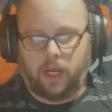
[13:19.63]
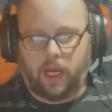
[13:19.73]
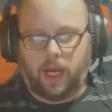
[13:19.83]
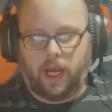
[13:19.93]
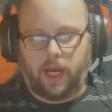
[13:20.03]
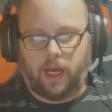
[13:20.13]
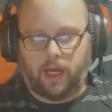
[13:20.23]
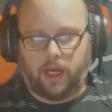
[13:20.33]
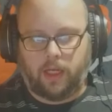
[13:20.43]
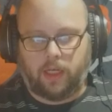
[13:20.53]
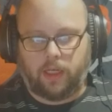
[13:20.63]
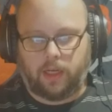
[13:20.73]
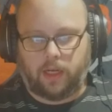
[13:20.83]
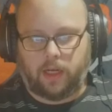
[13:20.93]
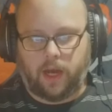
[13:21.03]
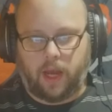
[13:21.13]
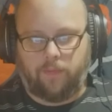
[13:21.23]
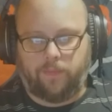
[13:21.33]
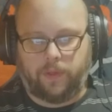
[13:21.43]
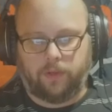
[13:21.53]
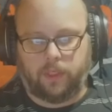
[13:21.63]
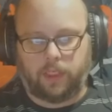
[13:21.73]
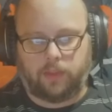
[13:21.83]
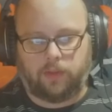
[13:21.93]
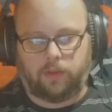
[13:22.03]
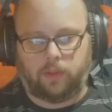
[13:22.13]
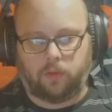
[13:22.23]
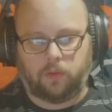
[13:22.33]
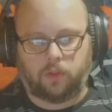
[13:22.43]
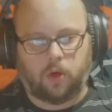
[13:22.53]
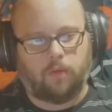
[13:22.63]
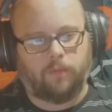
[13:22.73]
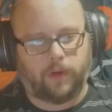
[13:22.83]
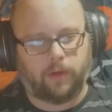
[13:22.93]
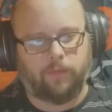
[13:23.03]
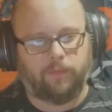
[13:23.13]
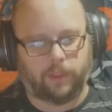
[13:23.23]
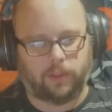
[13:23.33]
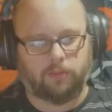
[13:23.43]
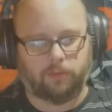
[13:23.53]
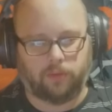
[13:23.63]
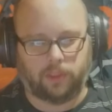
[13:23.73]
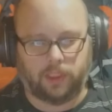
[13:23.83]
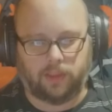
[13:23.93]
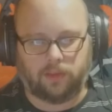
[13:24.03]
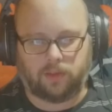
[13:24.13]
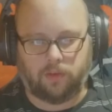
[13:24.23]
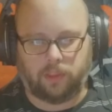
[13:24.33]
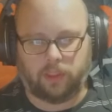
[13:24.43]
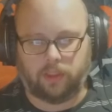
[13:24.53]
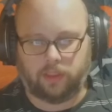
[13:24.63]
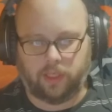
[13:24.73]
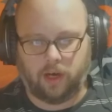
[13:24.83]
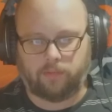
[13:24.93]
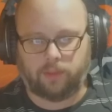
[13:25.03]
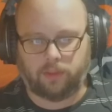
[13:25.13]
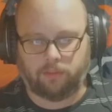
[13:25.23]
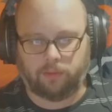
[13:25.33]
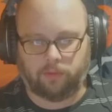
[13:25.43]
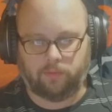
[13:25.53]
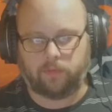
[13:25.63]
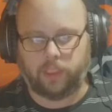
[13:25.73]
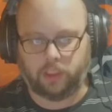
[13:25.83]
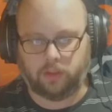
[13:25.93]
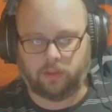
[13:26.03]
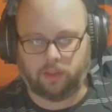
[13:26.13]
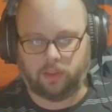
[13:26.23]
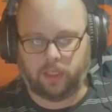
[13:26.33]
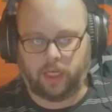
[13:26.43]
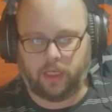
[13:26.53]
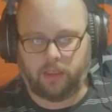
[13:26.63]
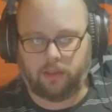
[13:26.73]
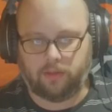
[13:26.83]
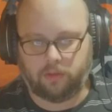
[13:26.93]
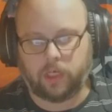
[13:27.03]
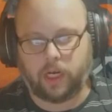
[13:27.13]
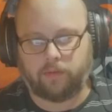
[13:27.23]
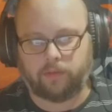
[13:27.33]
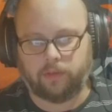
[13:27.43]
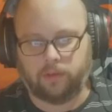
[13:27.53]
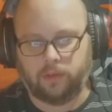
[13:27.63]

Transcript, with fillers: And I feel like those are all very fixable things going into the offseason between free agency and the draft.